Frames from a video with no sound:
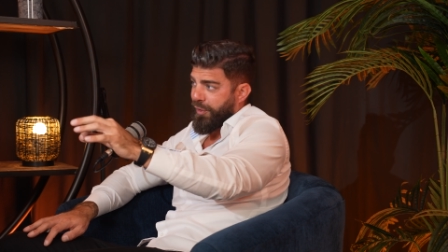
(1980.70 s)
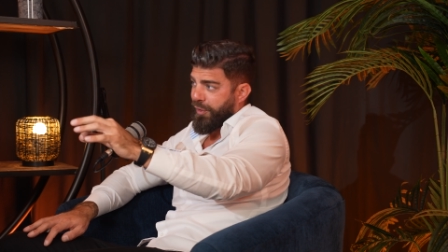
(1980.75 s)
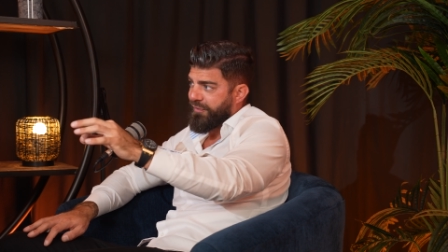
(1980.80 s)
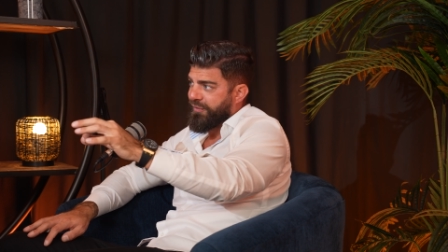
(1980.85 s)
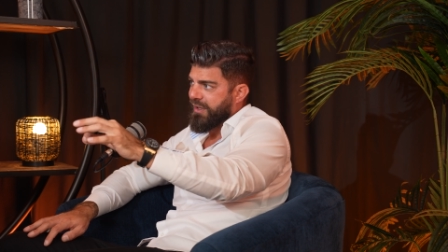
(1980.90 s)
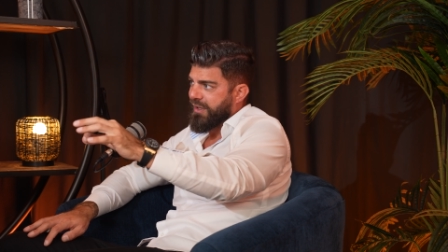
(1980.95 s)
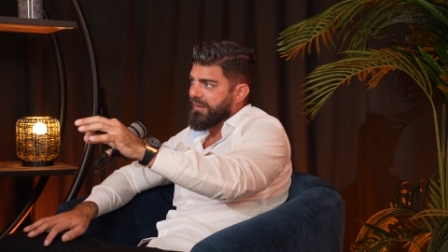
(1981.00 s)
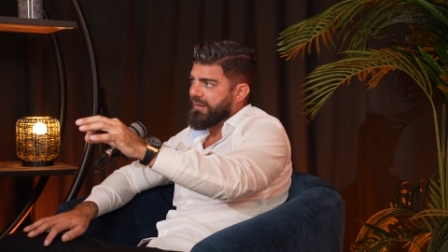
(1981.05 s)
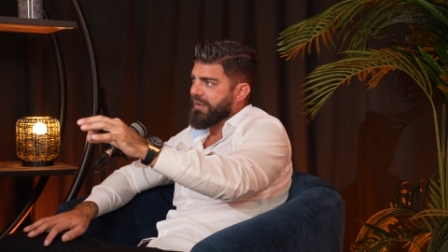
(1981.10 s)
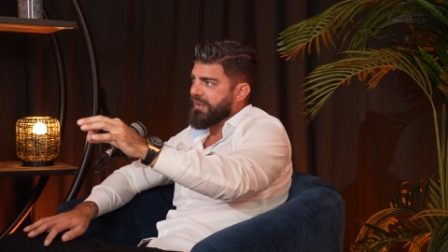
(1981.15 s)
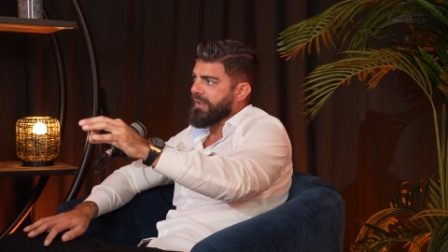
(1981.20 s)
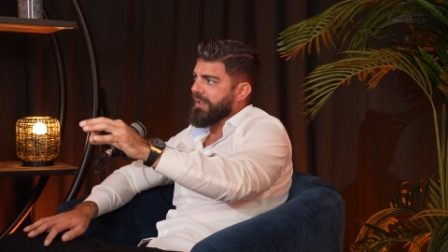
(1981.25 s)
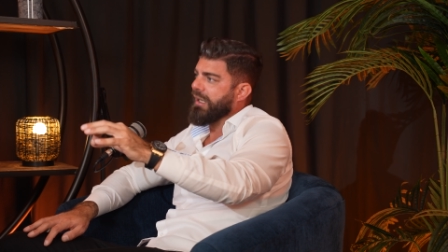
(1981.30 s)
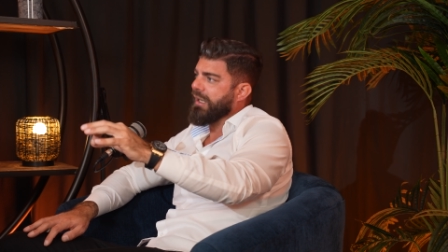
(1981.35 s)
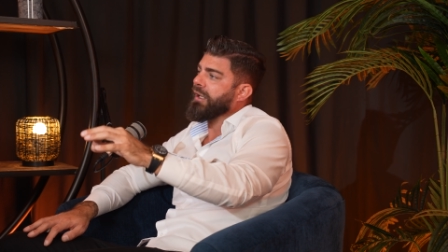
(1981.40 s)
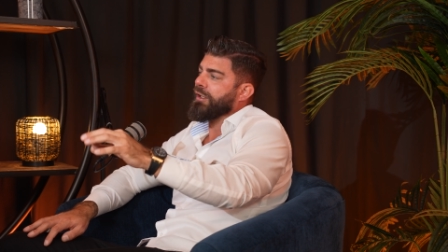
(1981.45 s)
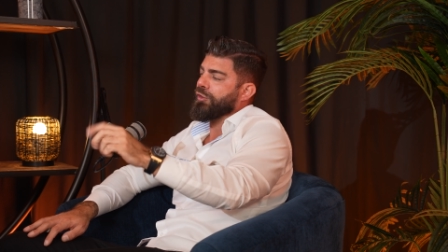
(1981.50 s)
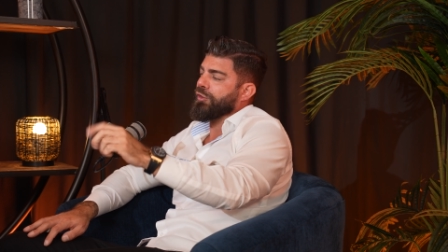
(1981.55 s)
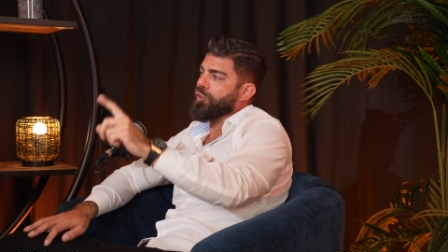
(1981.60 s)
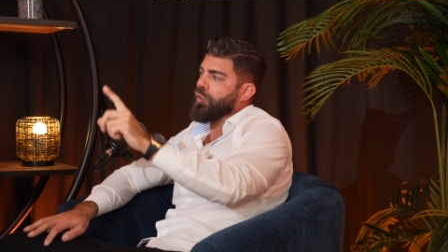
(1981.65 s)
perfect.
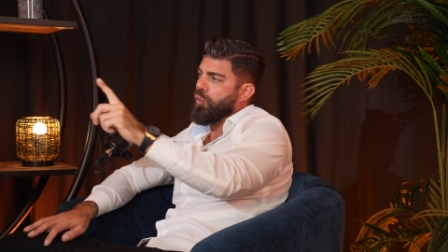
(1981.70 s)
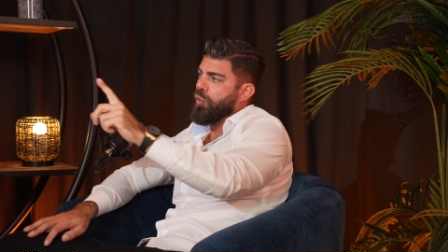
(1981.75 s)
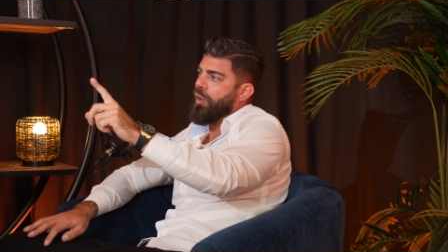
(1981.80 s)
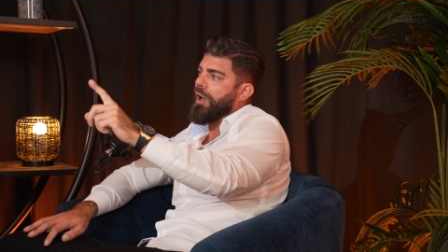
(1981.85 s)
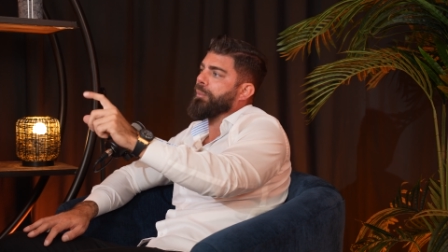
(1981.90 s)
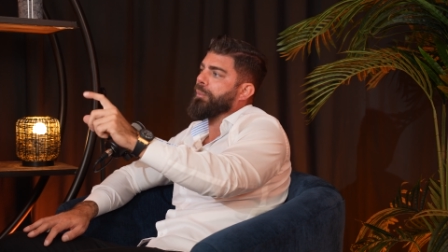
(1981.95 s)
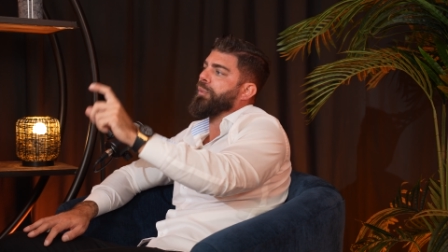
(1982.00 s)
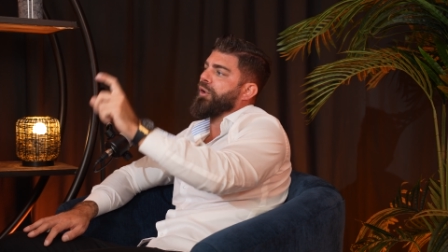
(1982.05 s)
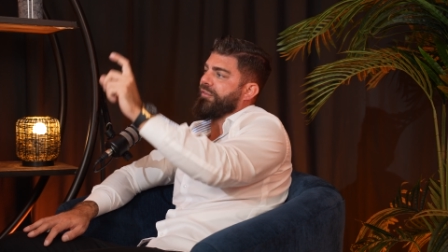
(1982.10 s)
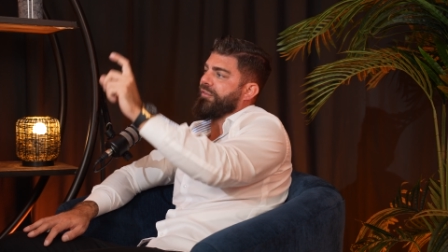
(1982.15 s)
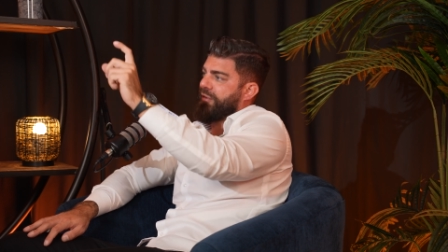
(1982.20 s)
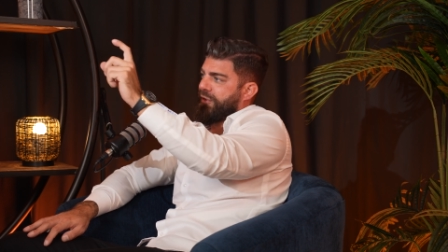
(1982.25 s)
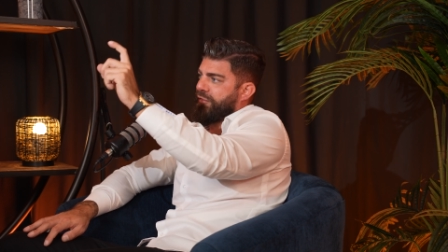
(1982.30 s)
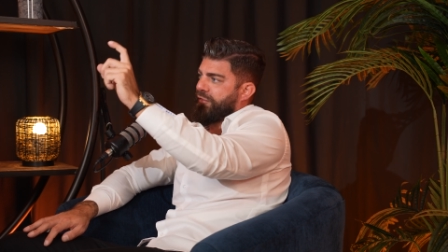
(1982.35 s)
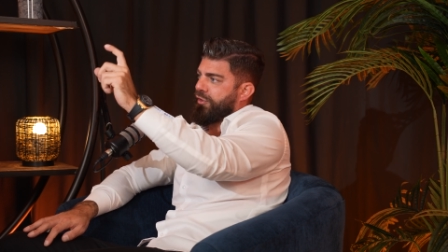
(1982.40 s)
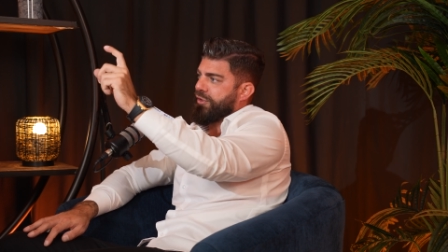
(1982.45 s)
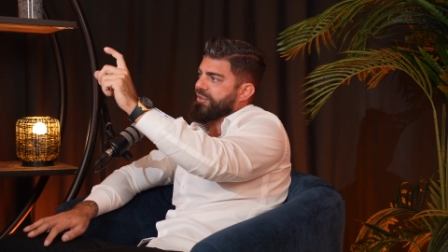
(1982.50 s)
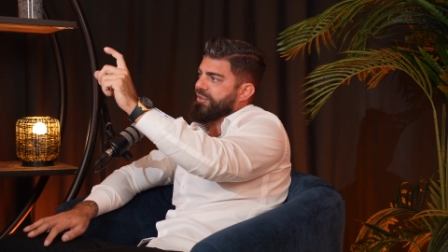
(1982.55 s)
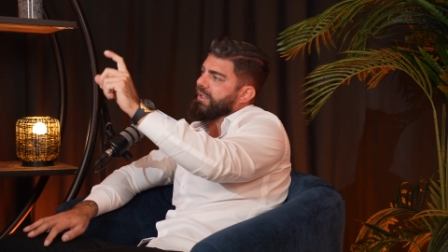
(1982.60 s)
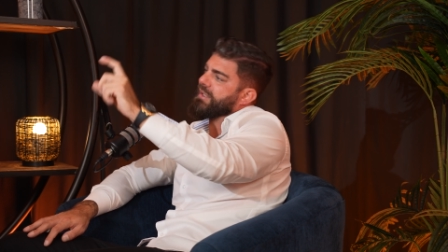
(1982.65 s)
Do one perfect
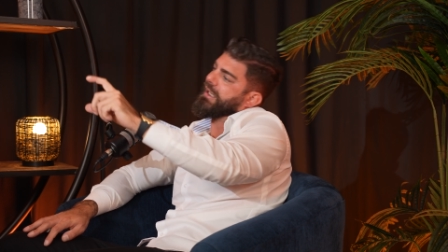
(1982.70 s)
first